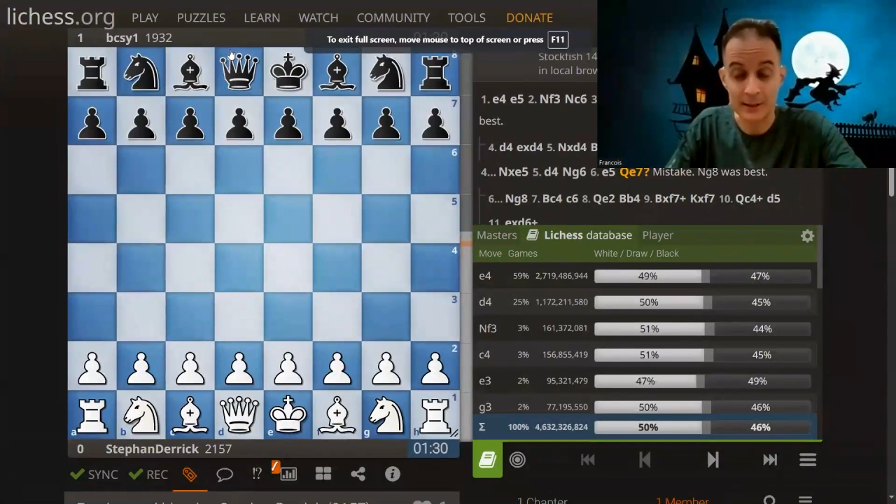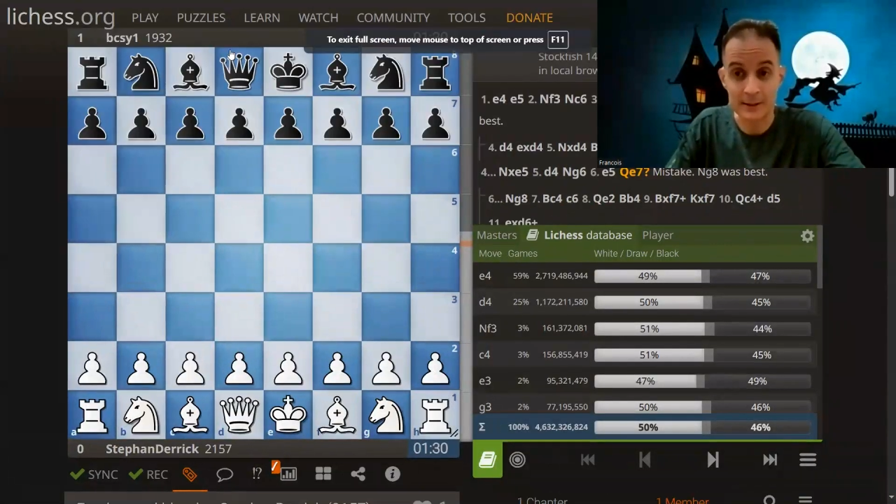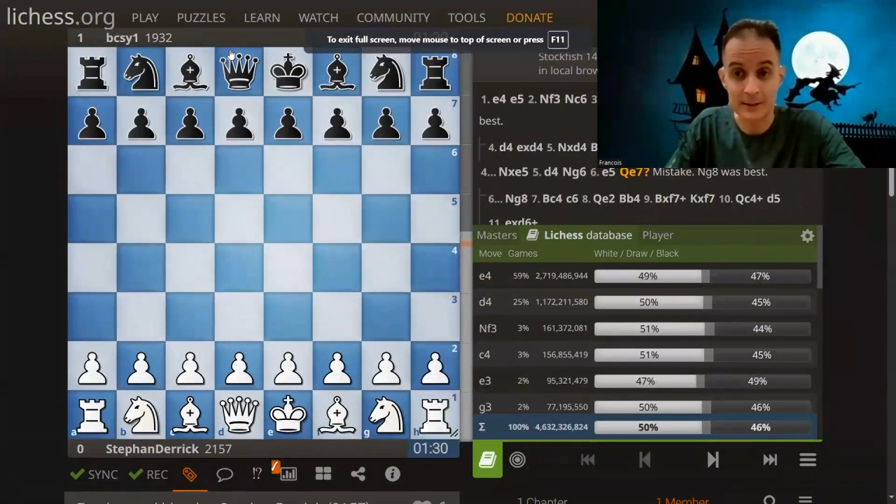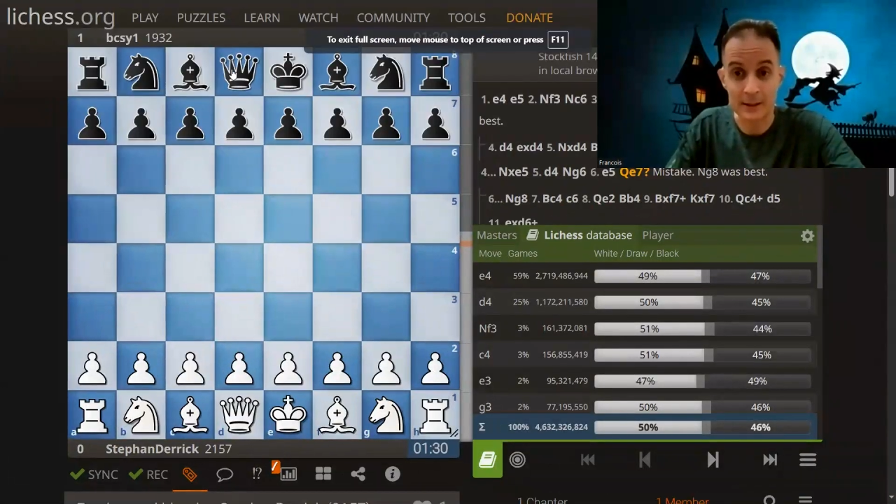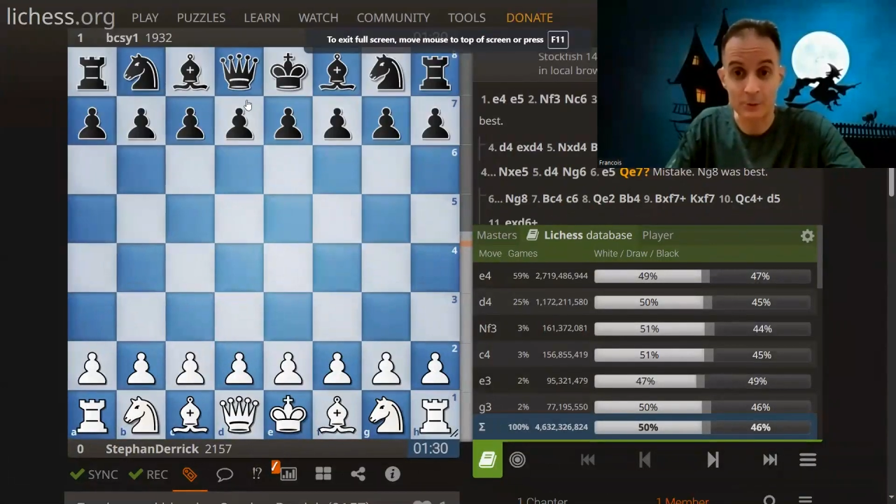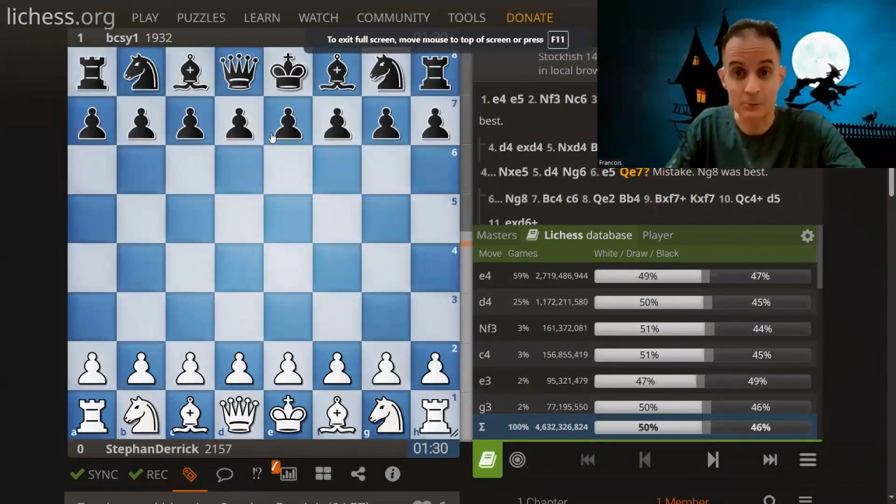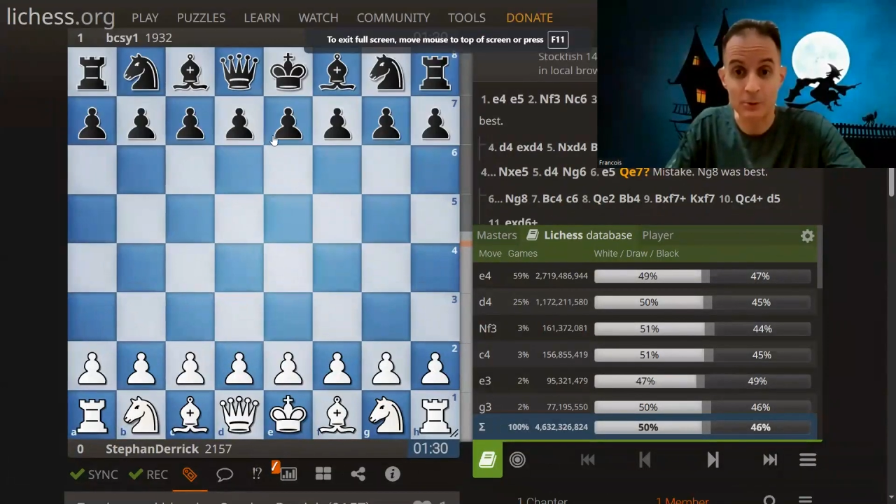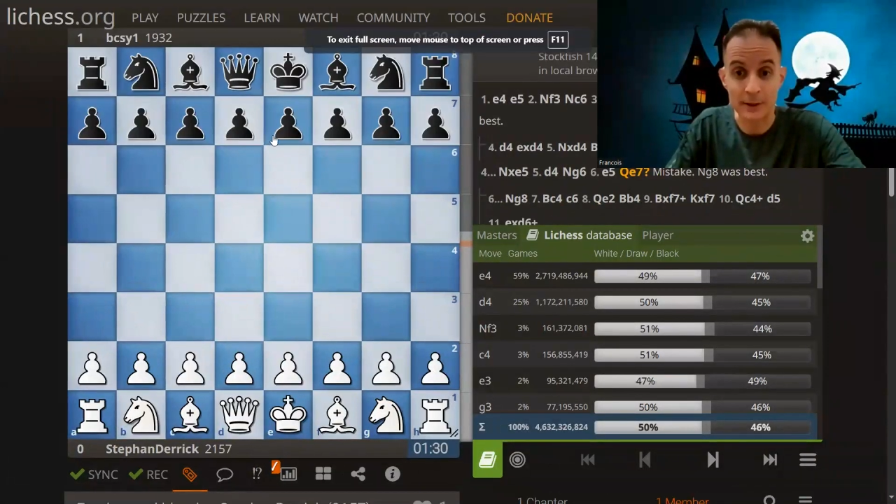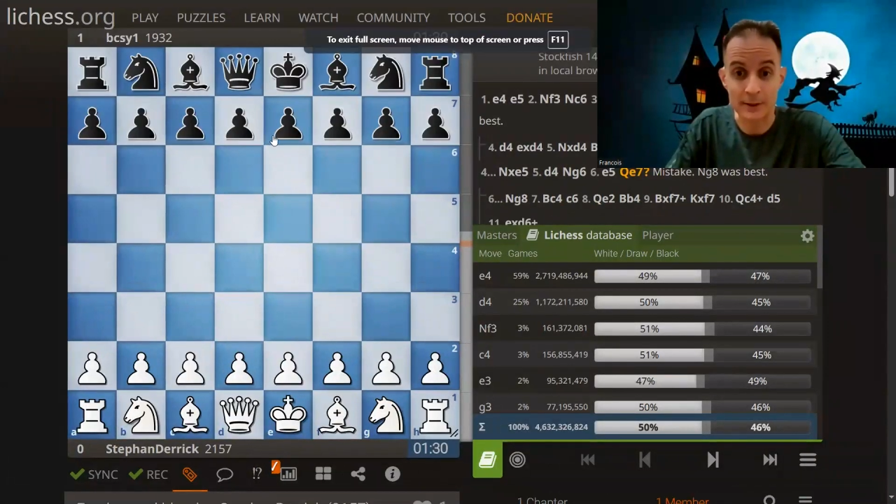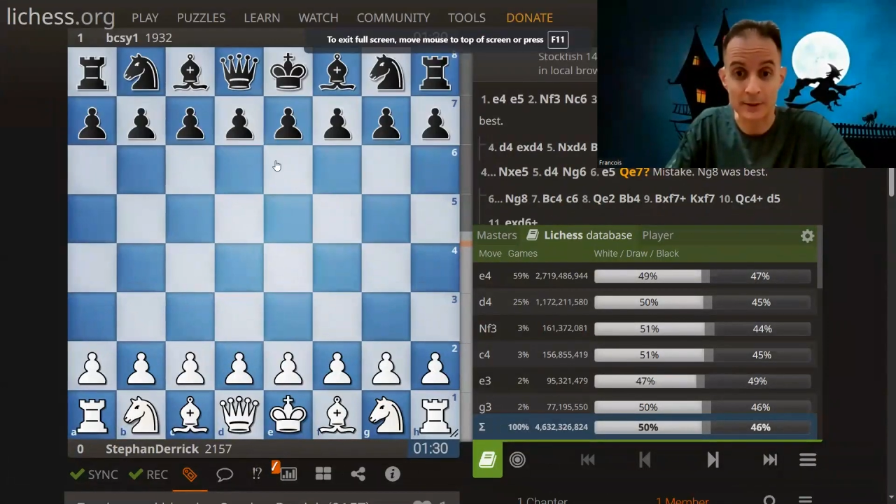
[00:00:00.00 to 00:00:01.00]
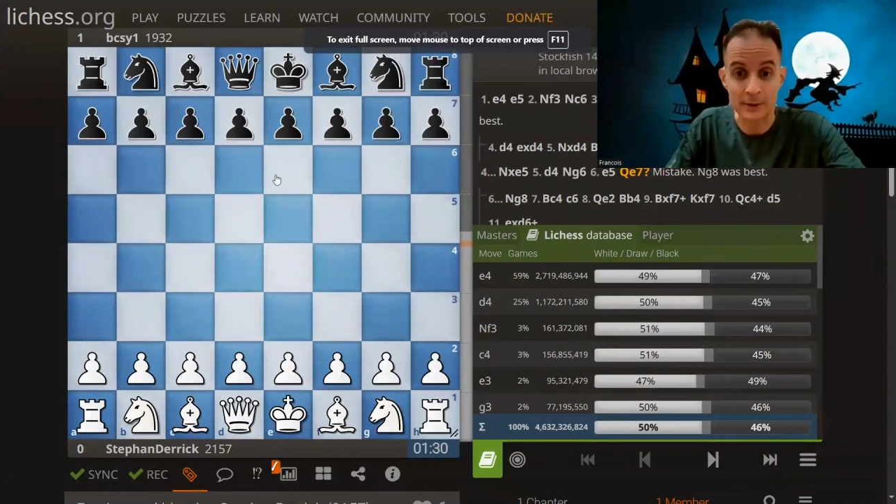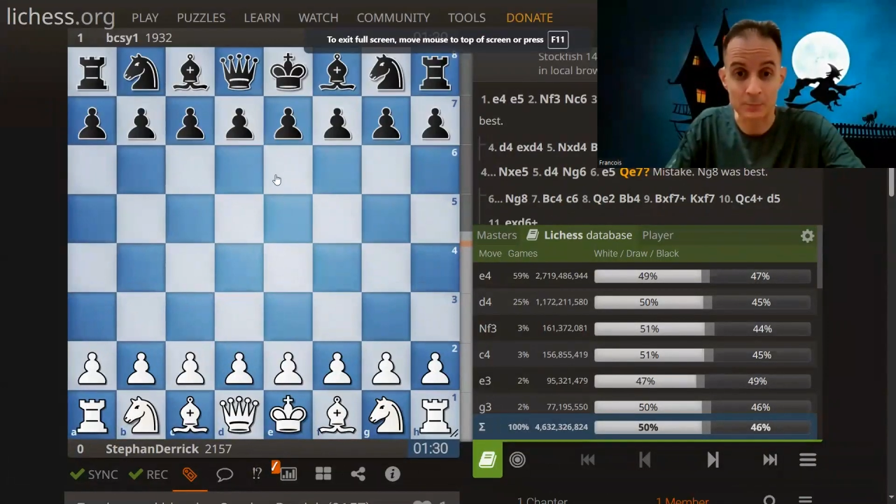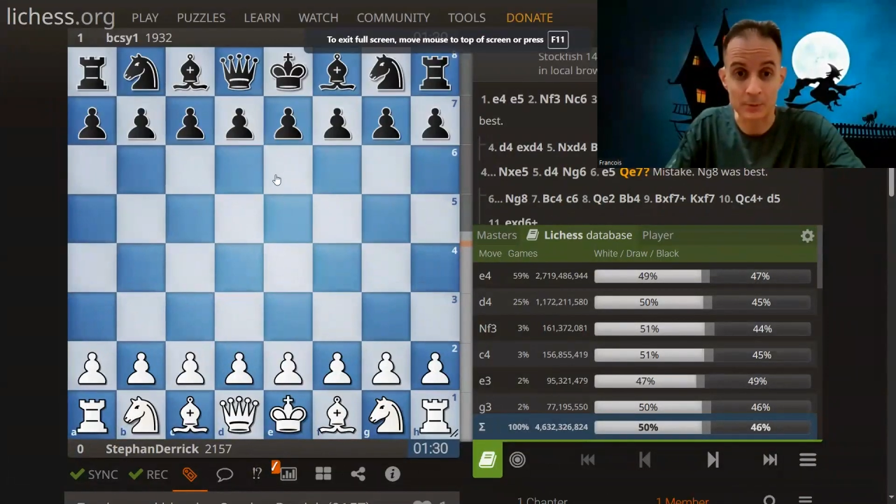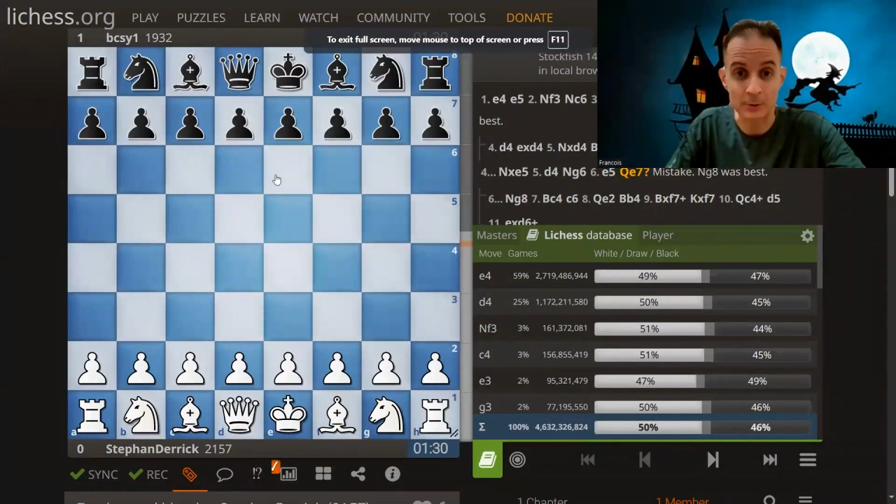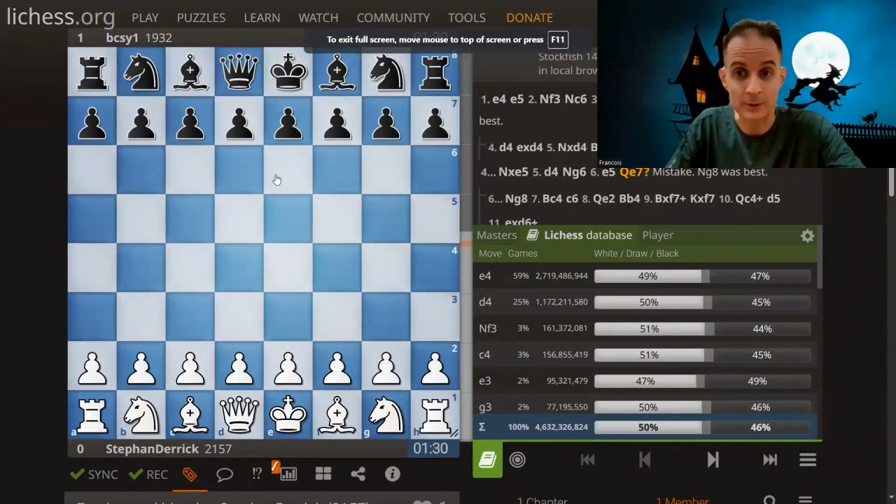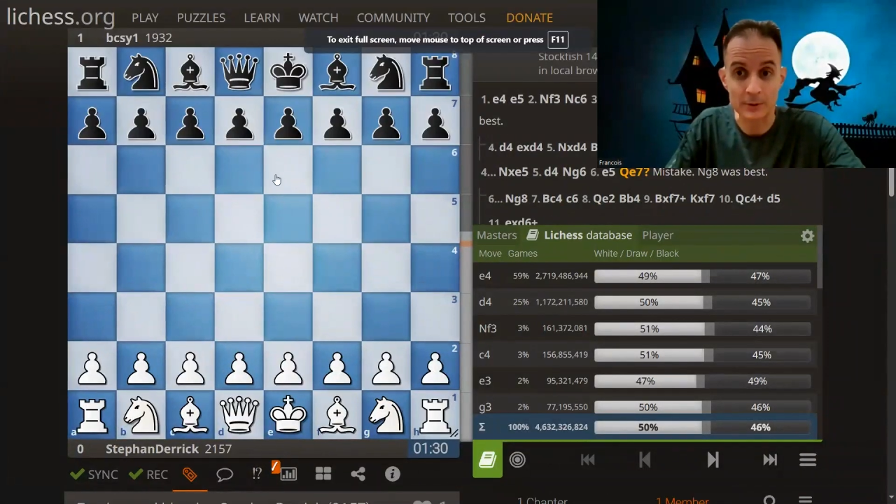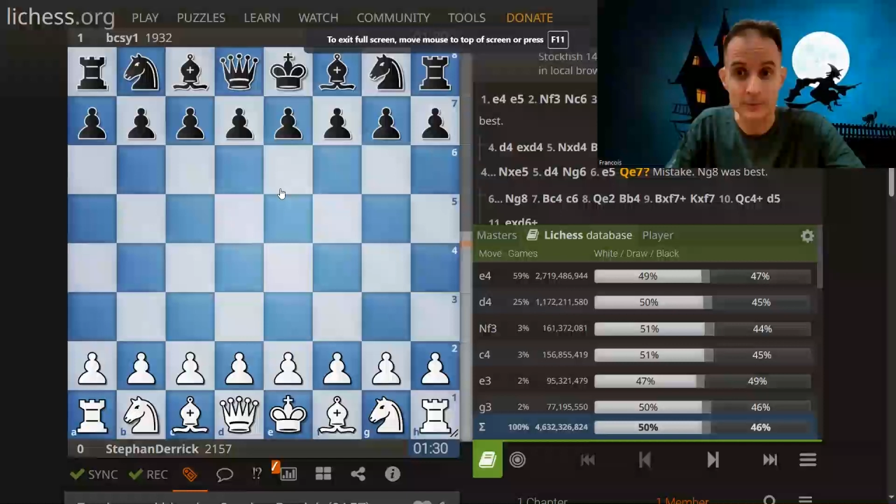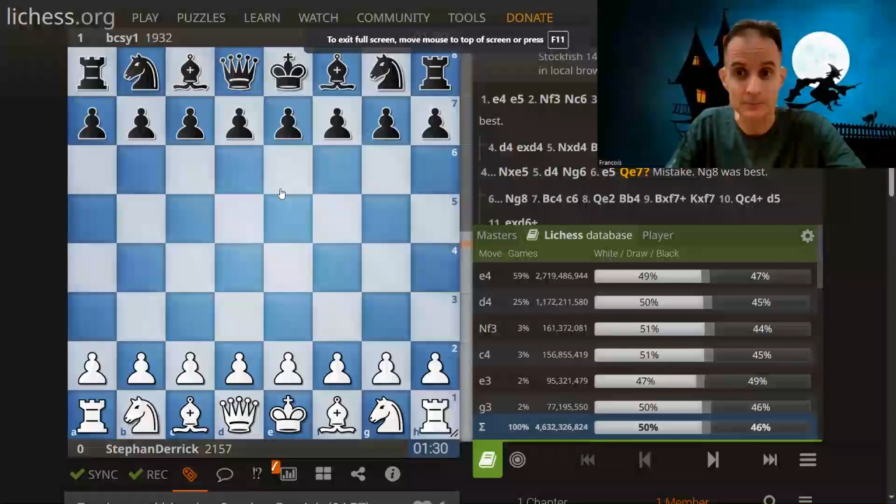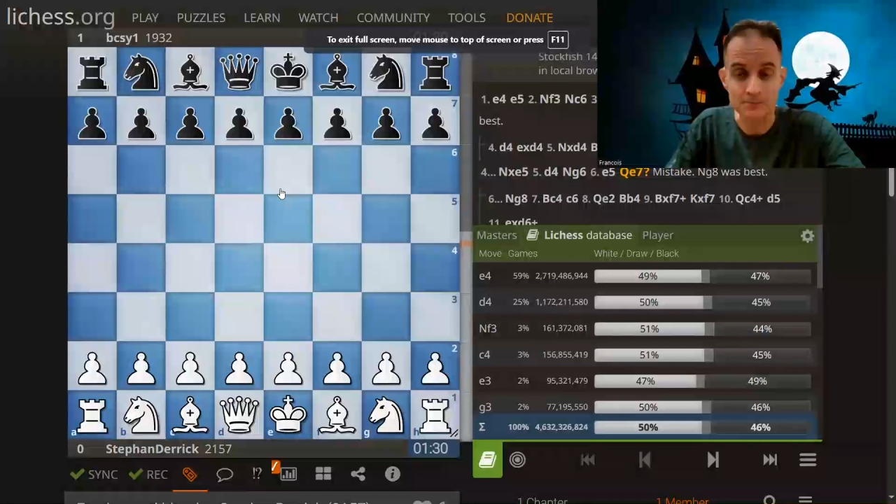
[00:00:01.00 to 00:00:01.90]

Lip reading: against a lower rated opponent.